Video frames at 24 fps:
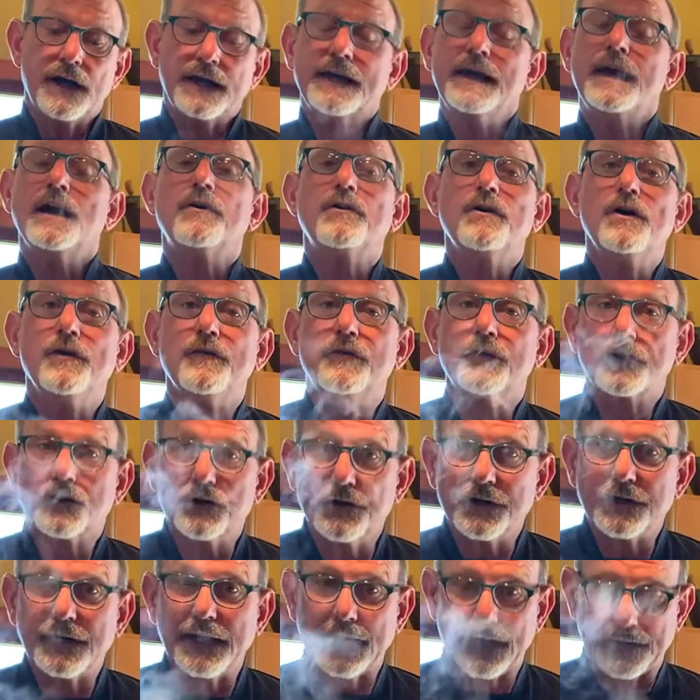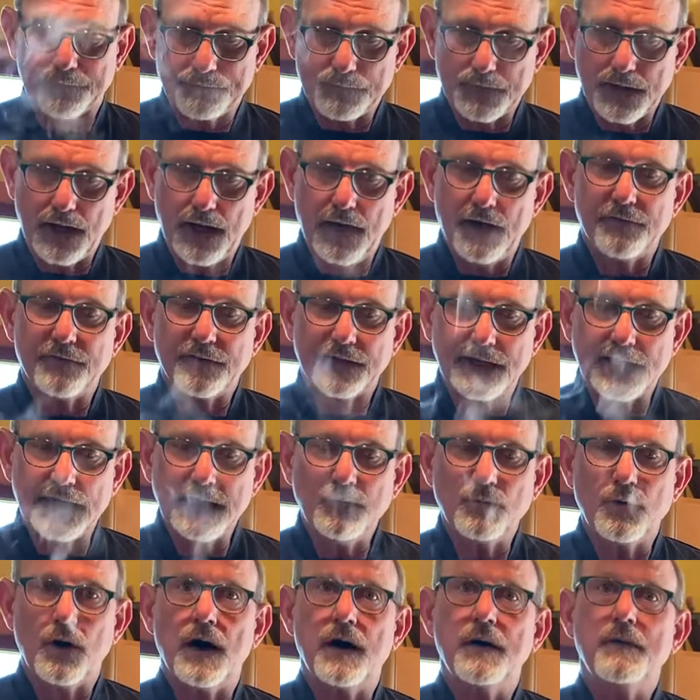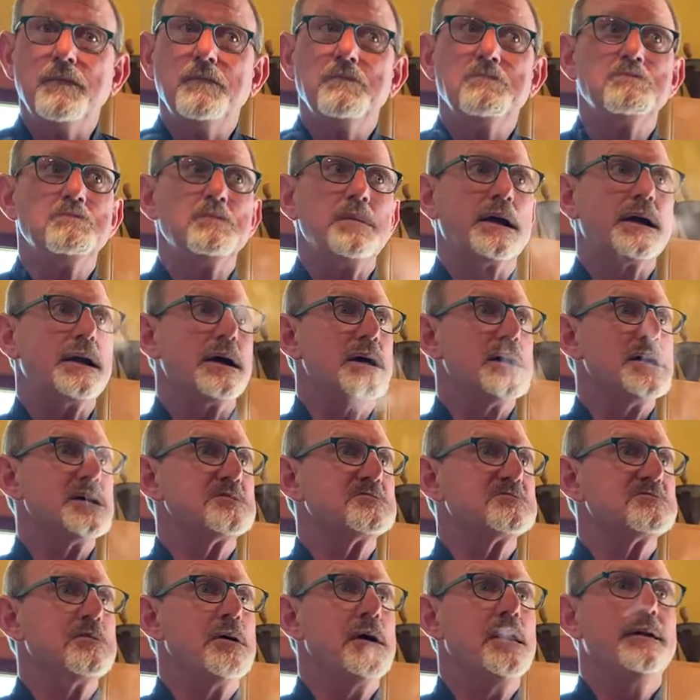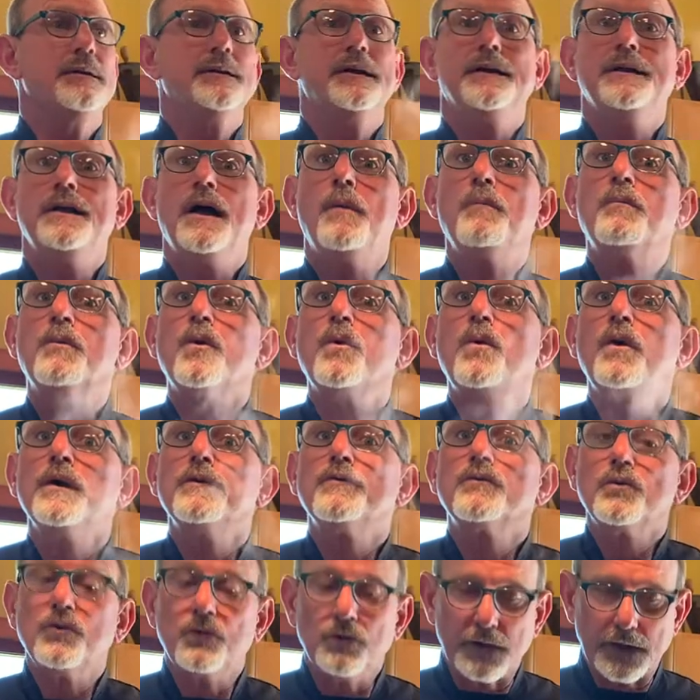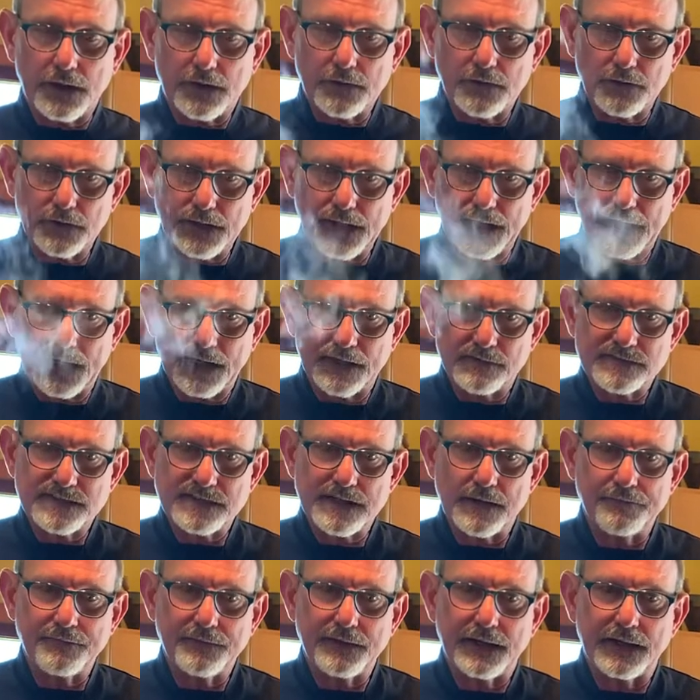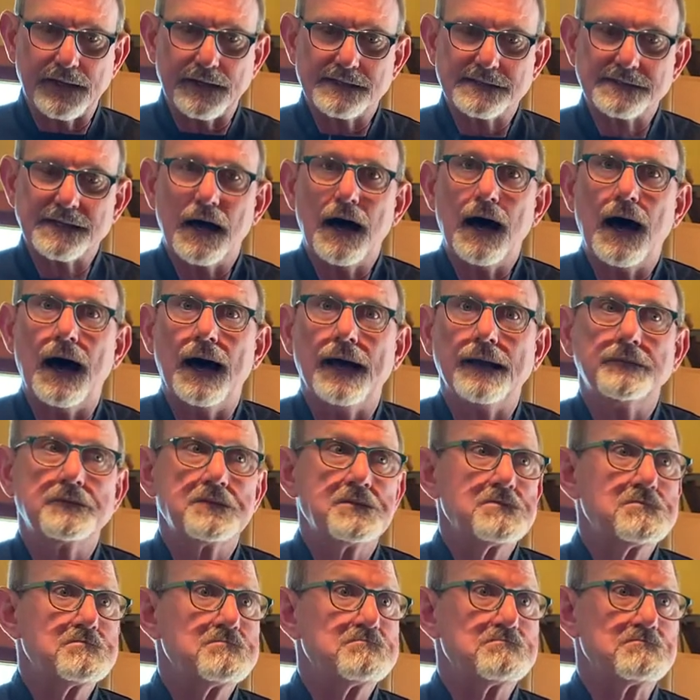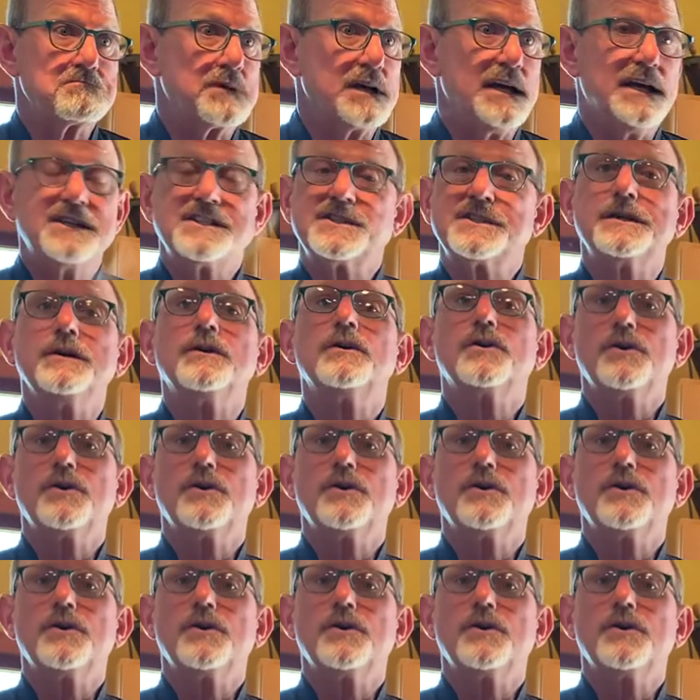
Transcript: carryover cooking of the quinoa because the number one rule in cooking, if something is hot, it's still